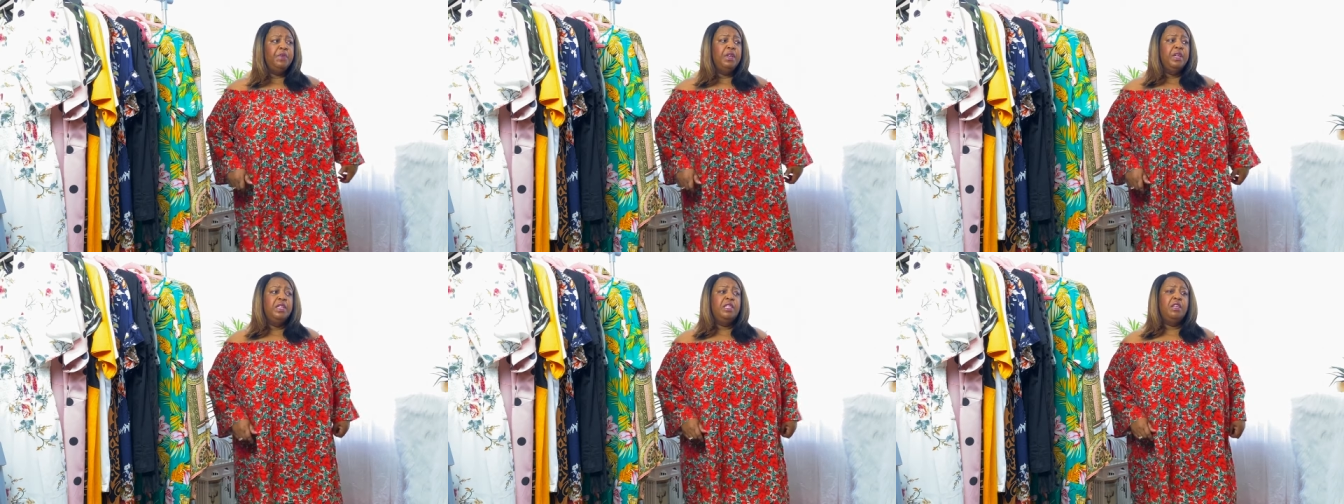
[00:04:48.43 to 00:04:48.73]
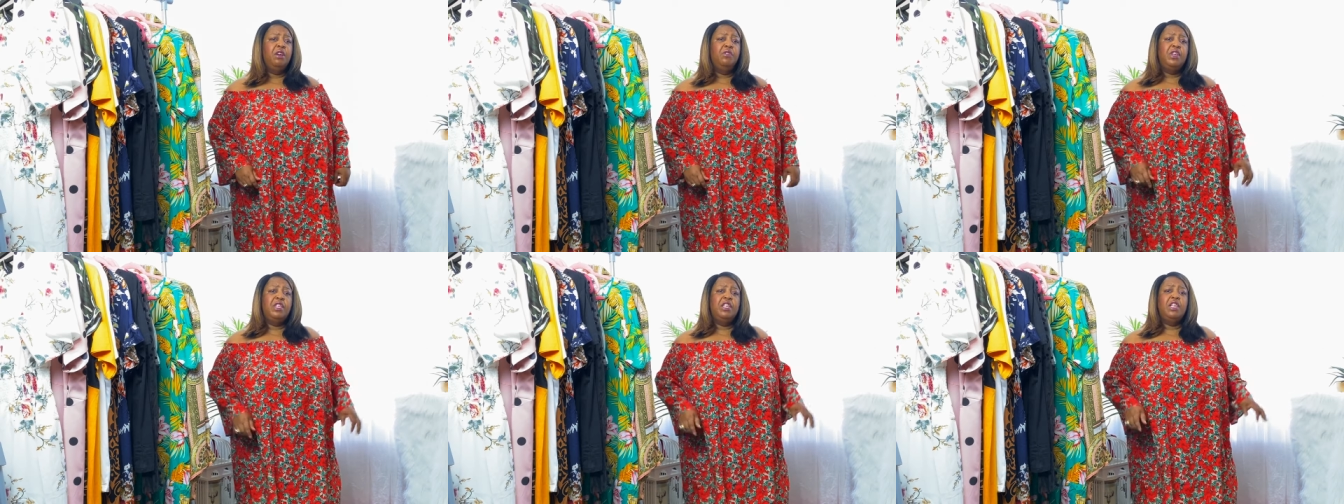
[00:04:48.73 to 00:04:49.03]

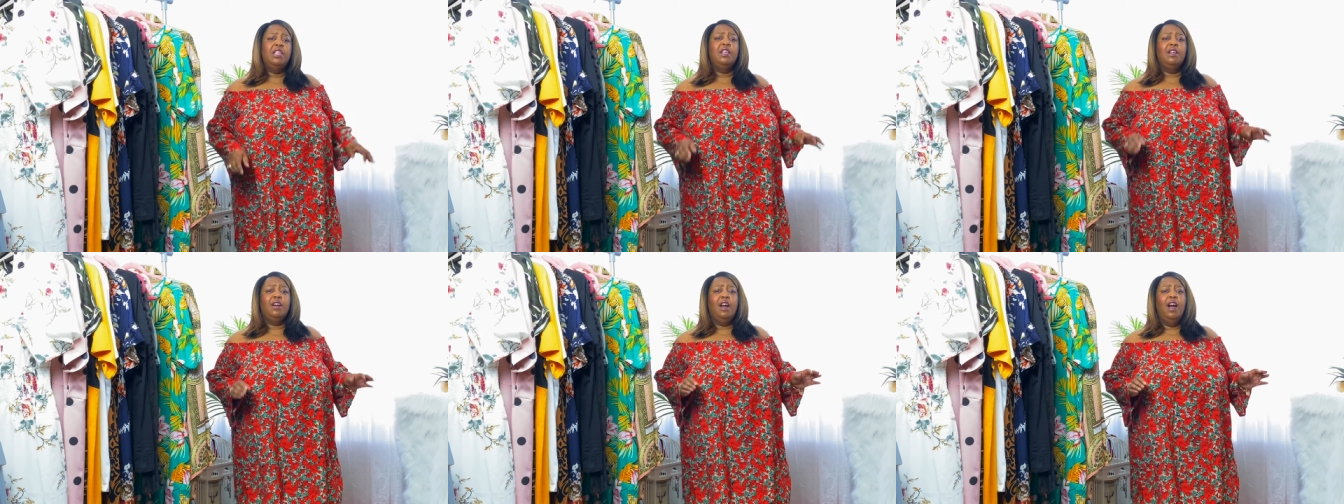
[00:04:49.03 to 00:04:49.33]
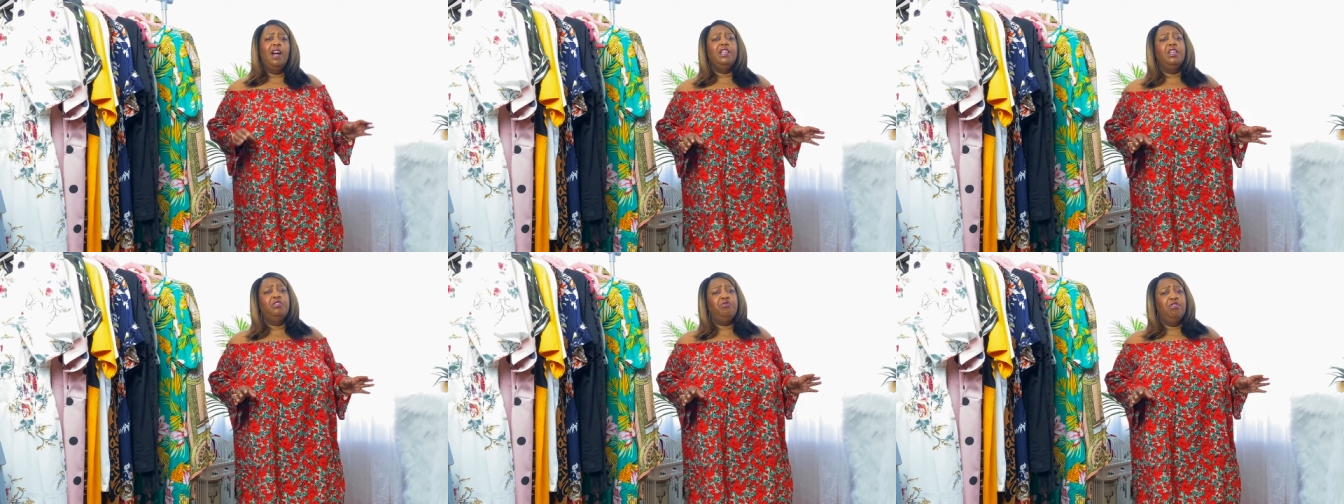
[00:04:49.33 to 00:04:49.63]
So this is the
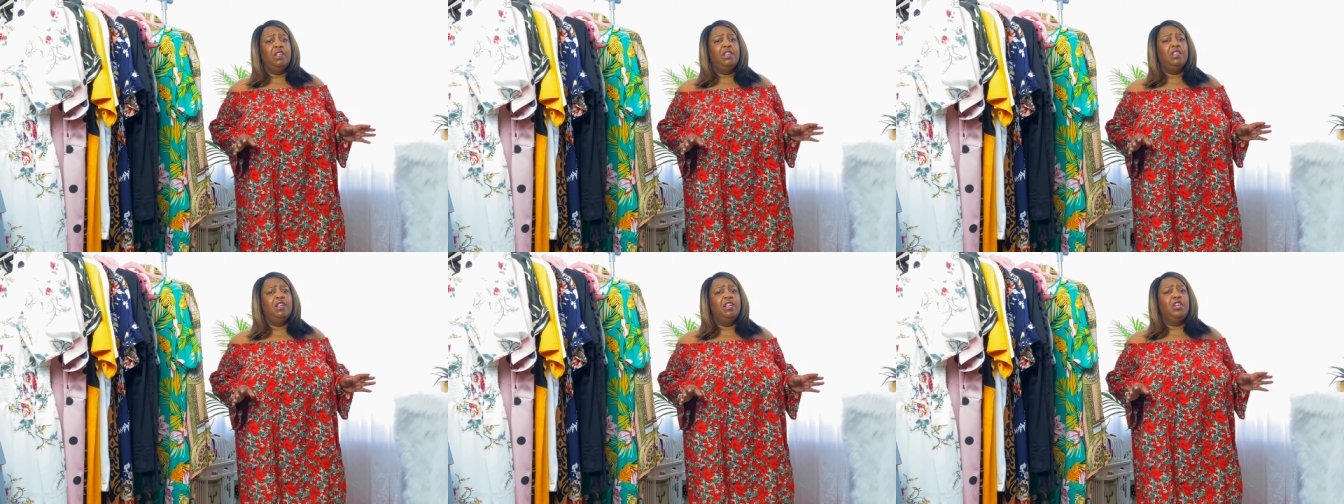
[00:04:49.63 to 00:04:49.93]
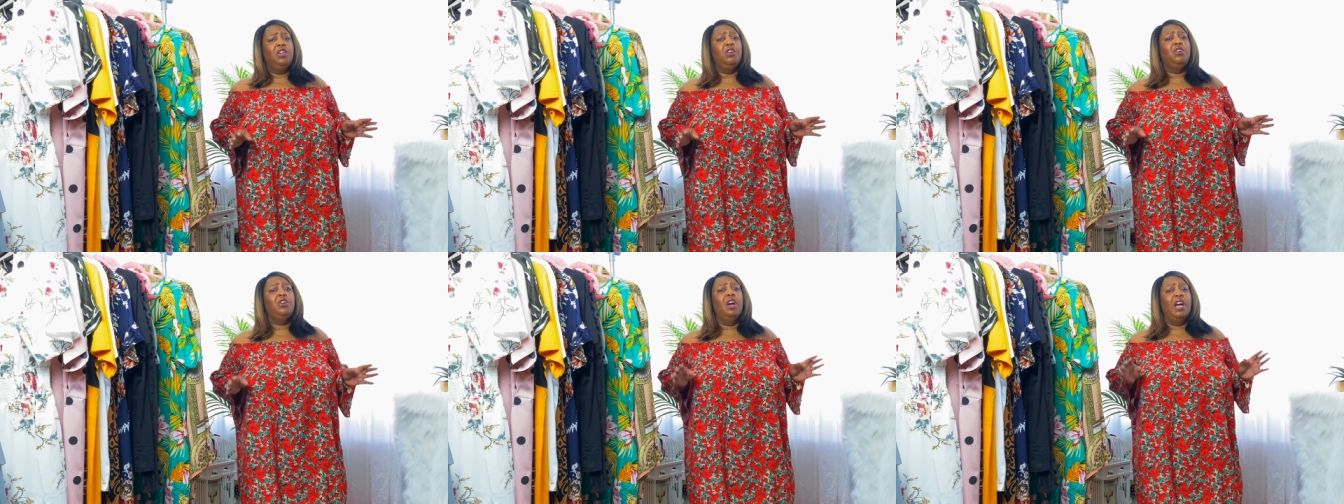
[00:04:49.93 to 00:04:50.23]
kind of dress that
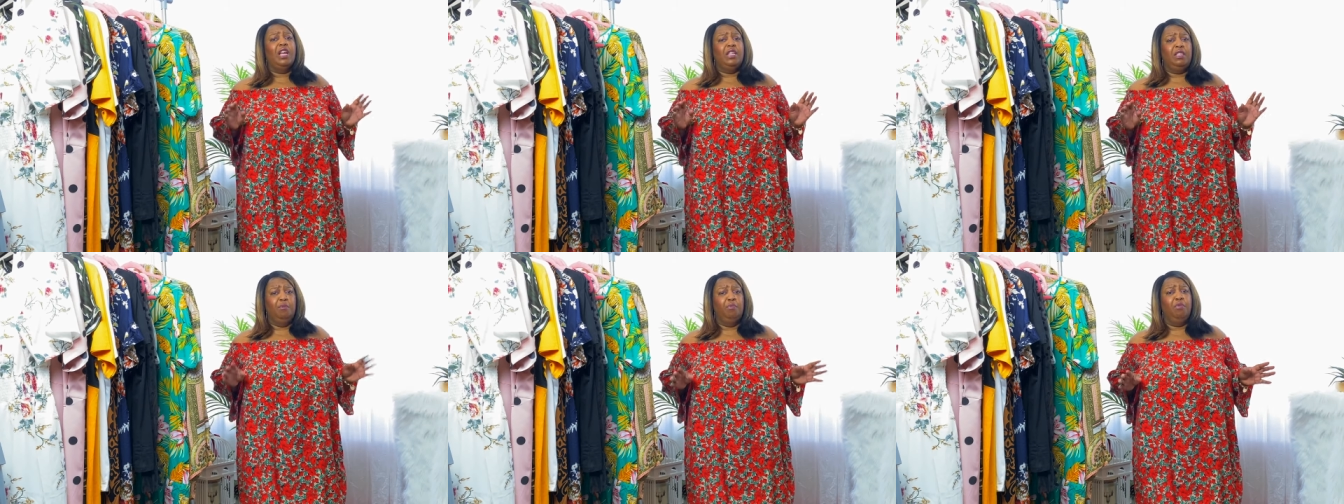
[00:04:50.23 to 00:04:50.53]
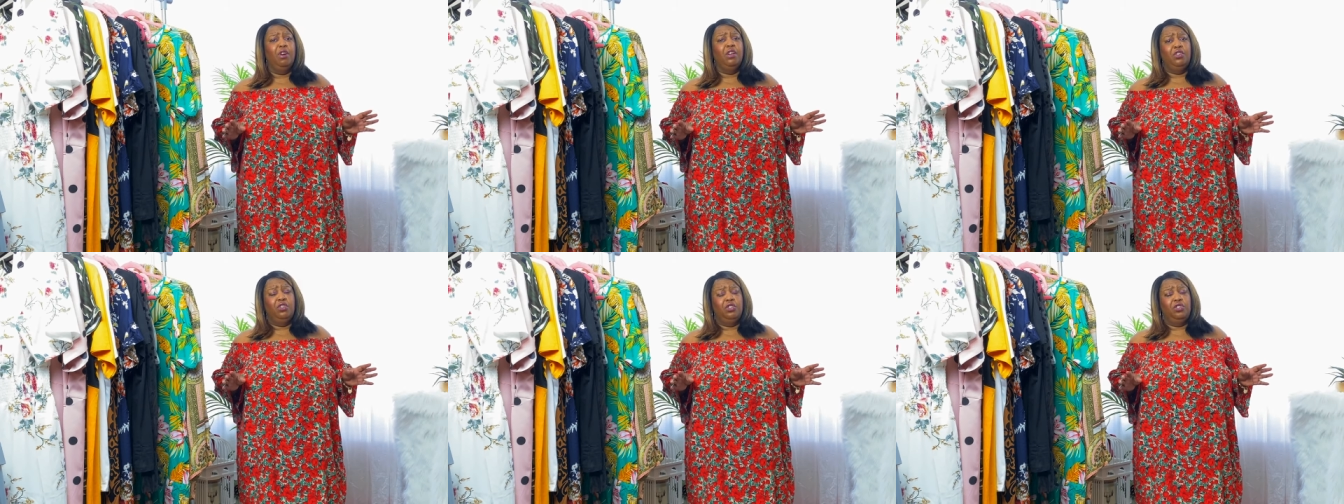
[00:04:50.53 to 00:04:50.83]
you go out to
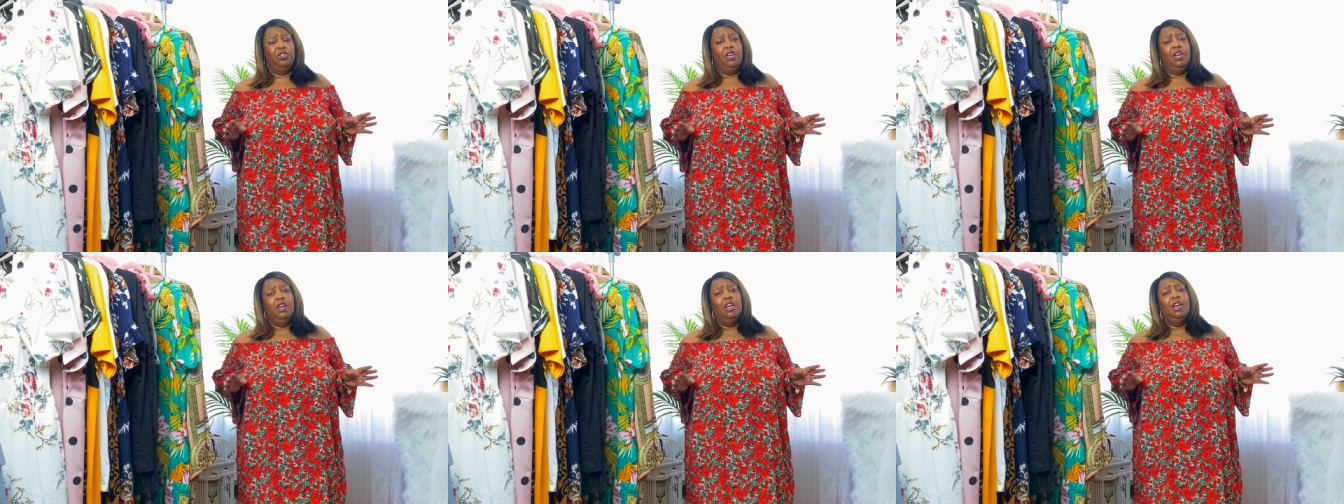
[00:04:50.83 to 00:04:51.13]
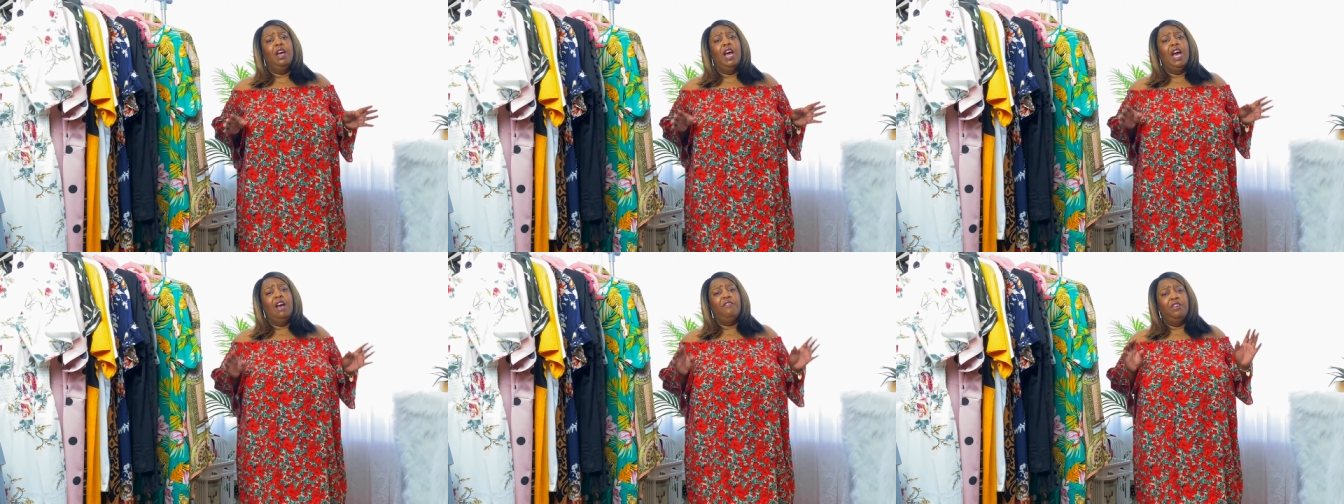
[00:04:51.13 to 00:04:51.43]
brunch,
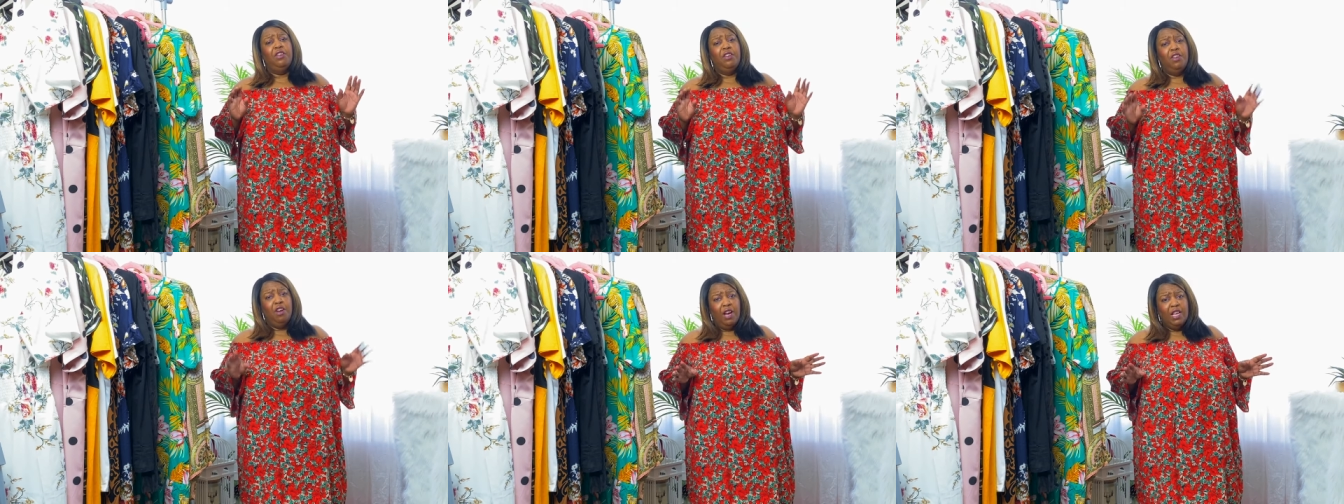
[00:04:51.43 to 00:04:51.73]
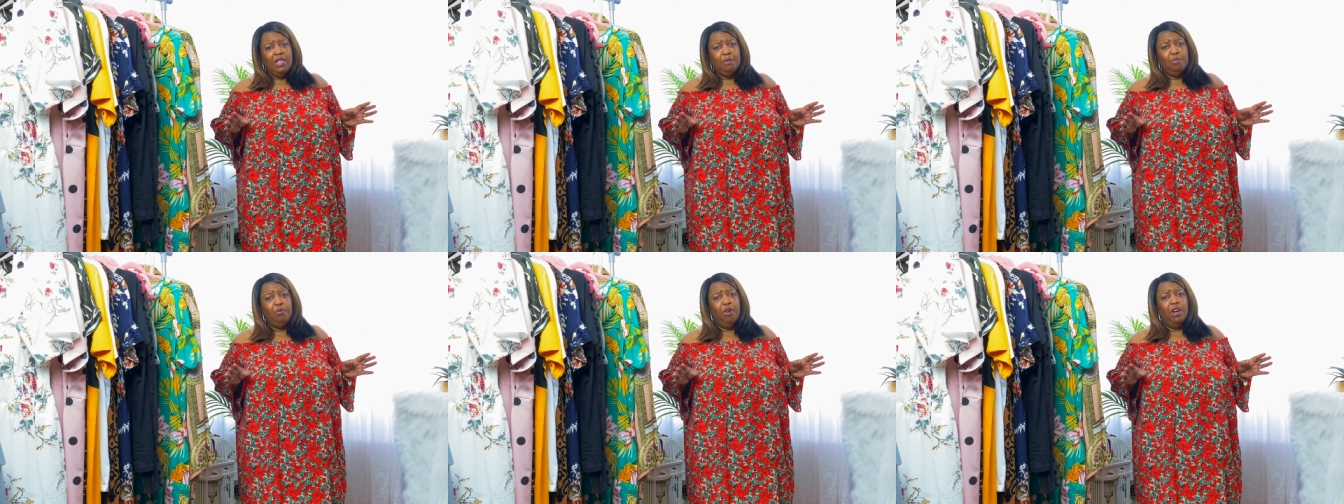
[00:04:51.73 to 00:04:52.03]
have a
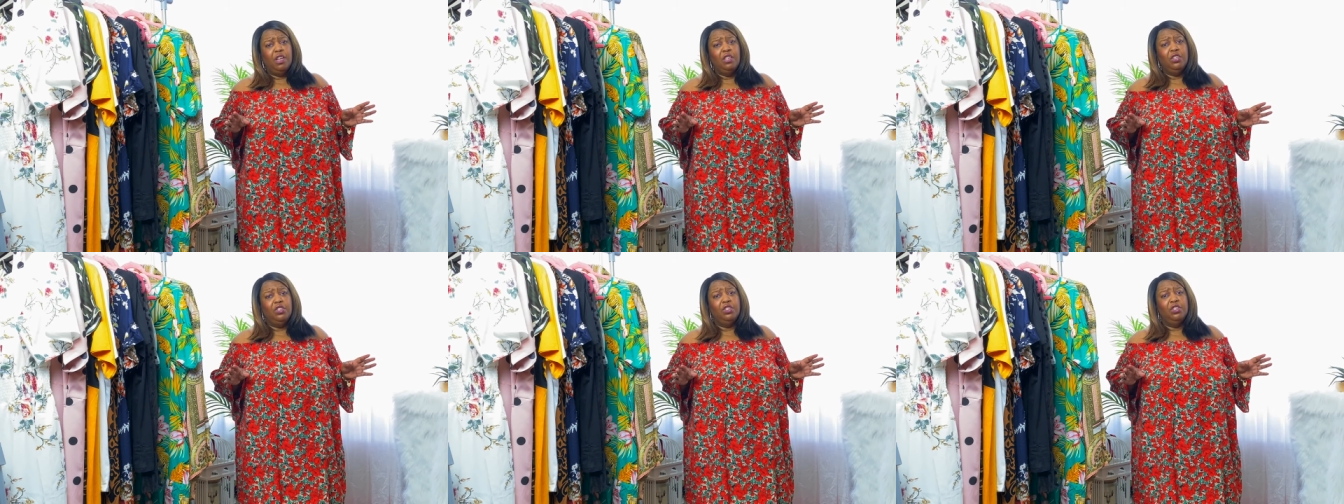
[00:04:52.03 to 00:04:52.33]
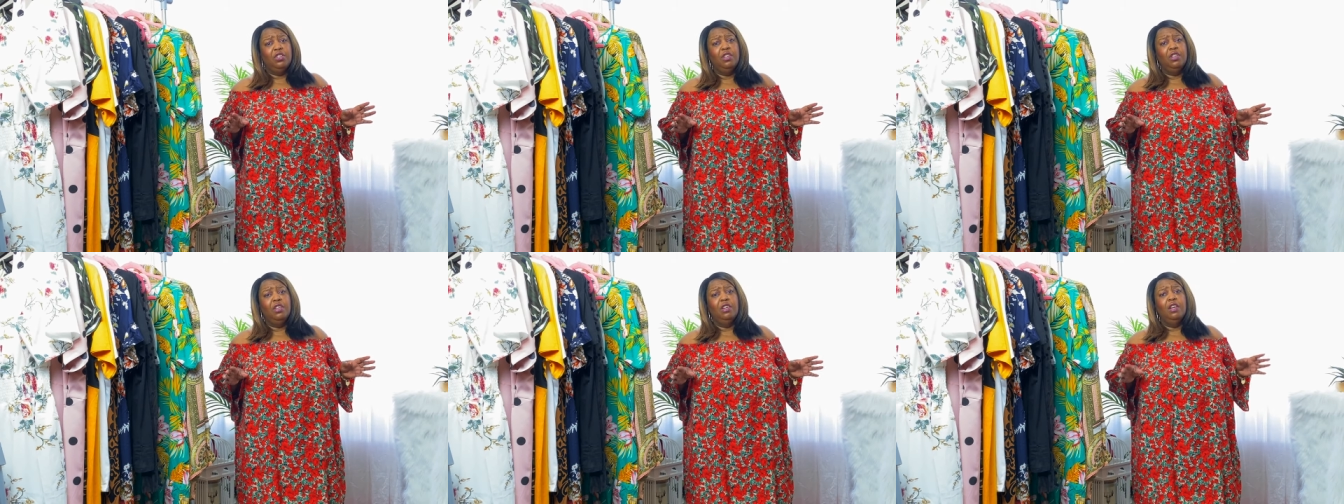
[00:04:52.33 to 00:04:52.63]
nice
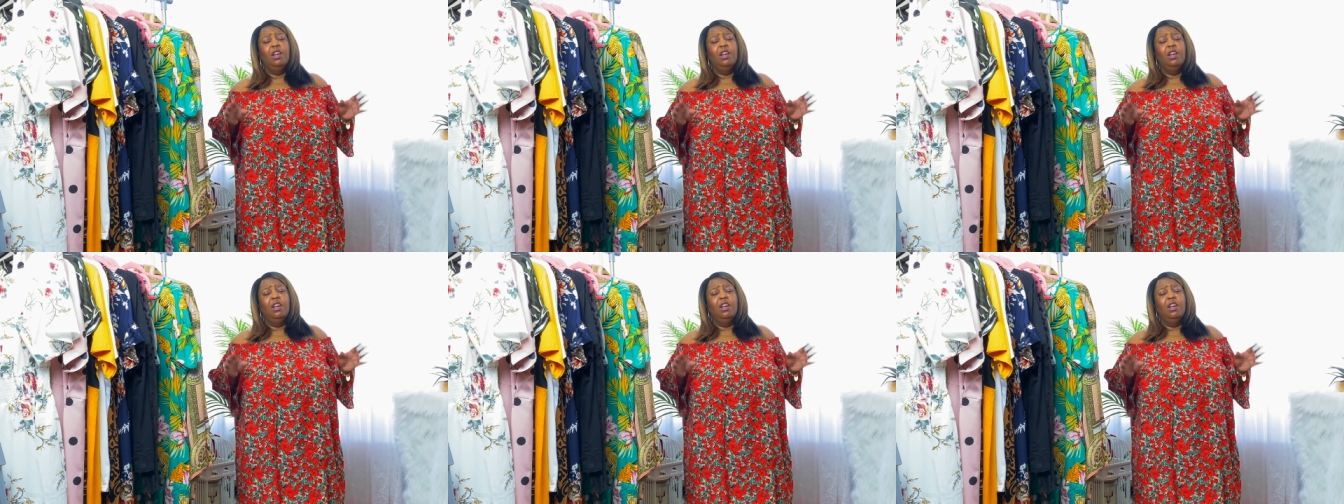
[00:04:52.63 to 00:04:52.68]
brunch,